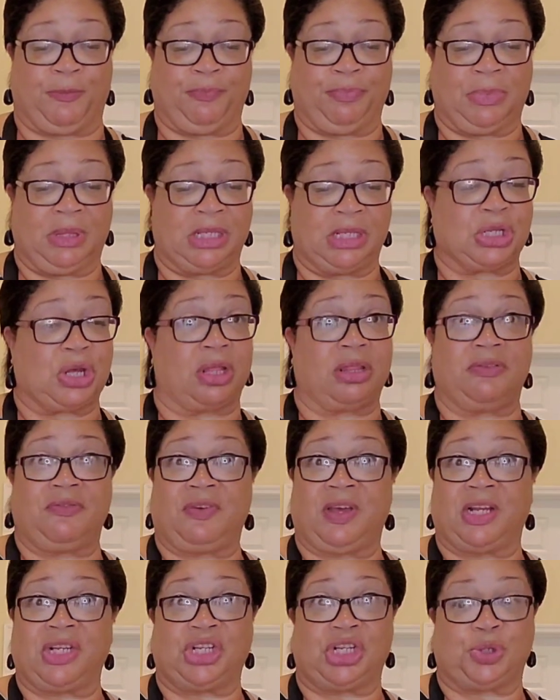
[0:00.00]
That's all the
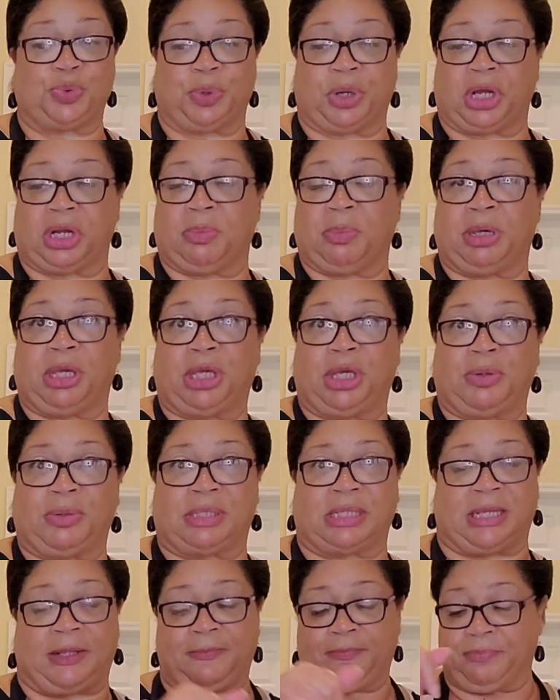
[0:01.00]
veggies we're going to be
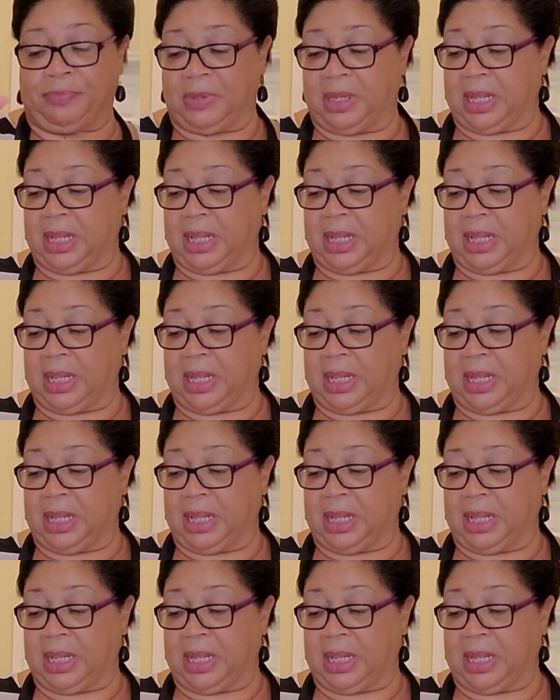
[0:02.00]
using.